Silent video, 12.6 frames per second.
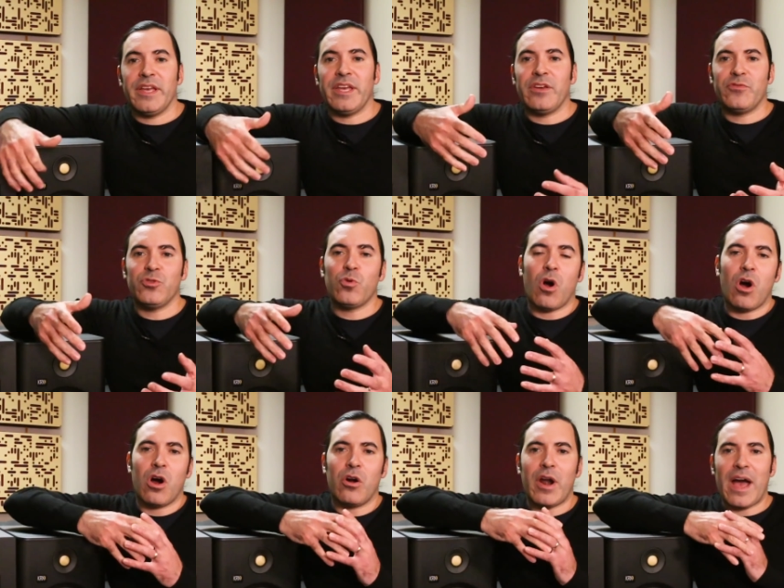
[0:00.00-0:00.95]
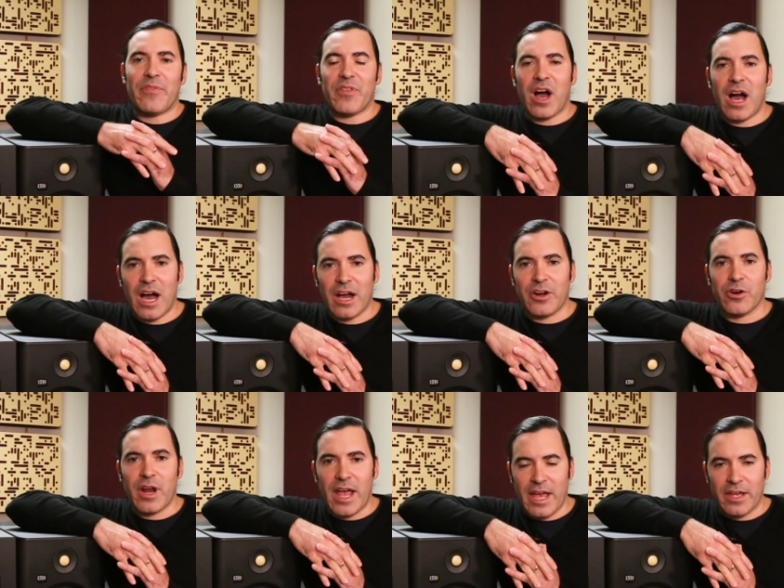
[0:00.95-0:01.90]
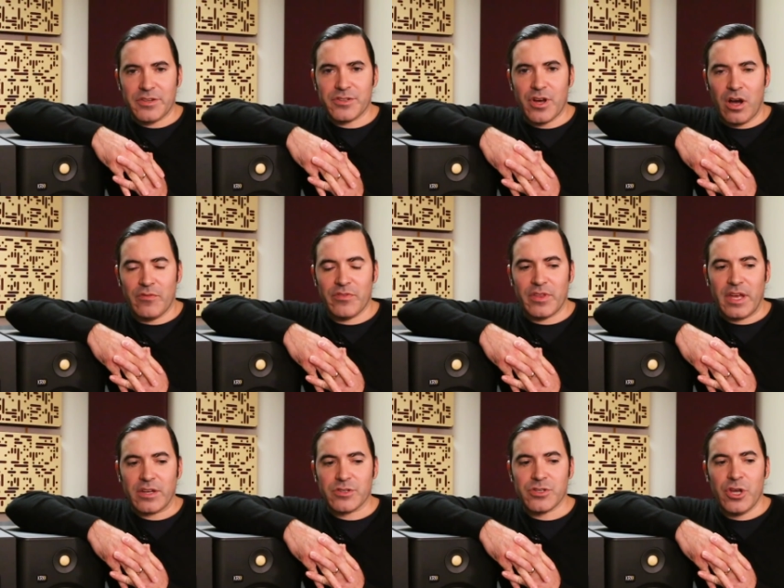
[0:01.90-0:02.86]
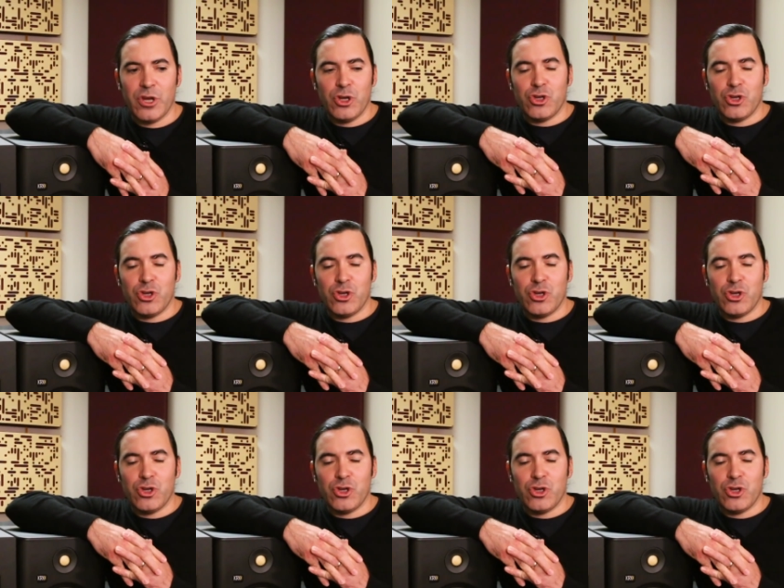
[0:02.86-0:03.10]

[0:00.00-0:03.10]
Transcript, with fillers: If you are at the higher end of things,